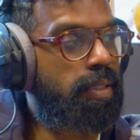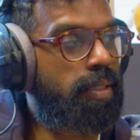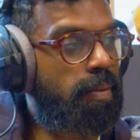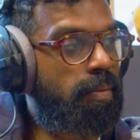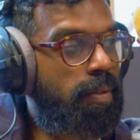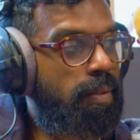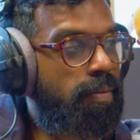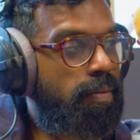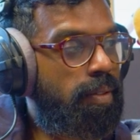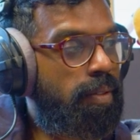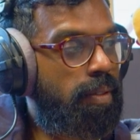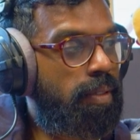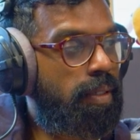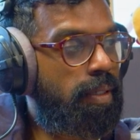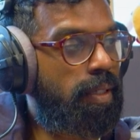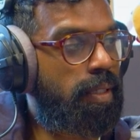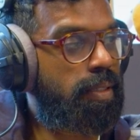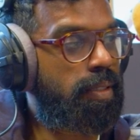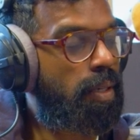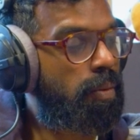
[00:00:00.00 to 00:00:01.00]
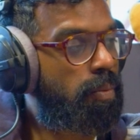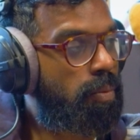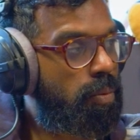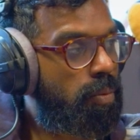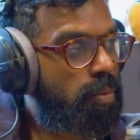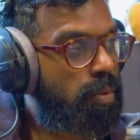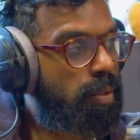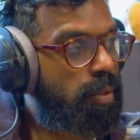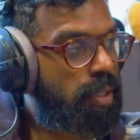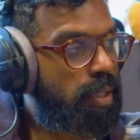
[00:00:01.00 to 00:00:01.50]
is the one I've got to look at. So
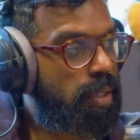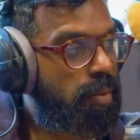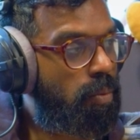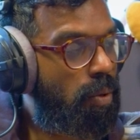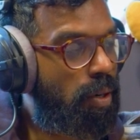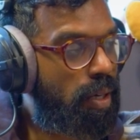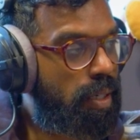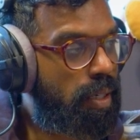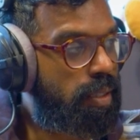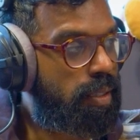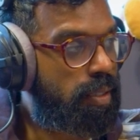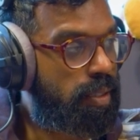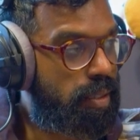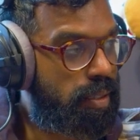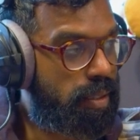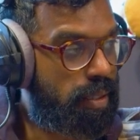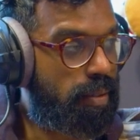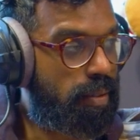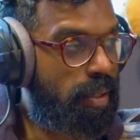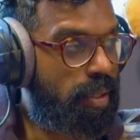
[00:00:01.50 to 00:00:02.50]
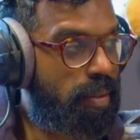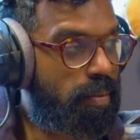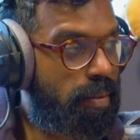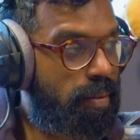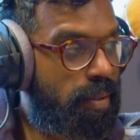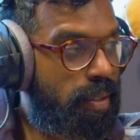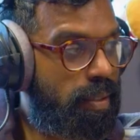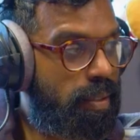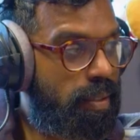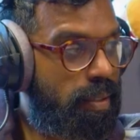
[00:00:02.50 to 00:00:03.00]
what? This is incredible,
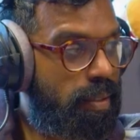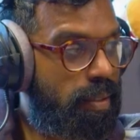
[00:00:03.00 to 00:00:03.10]
right?